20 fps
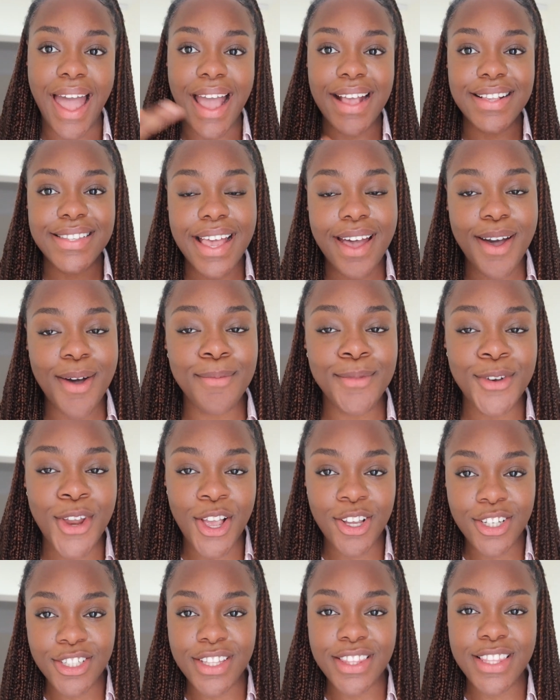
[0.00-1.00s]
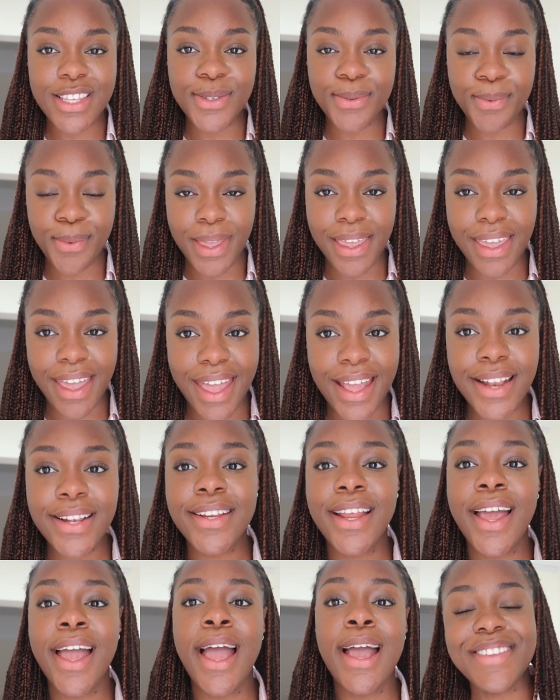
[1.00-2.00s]
I set up Notion this
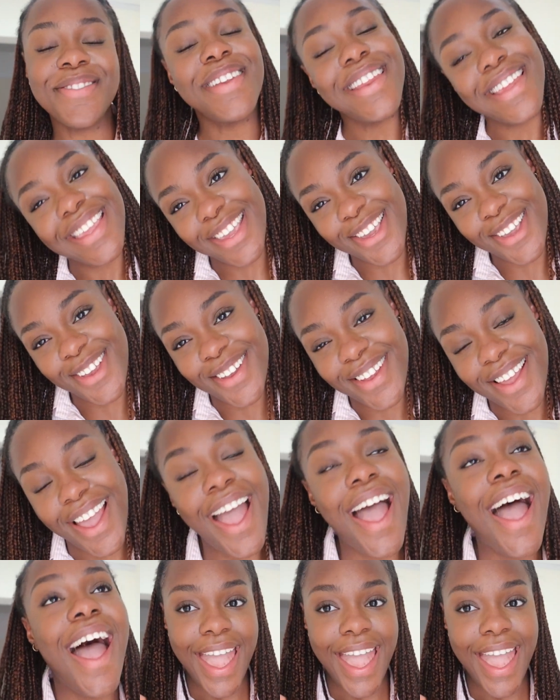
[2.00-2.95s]
weekend. It's really cute.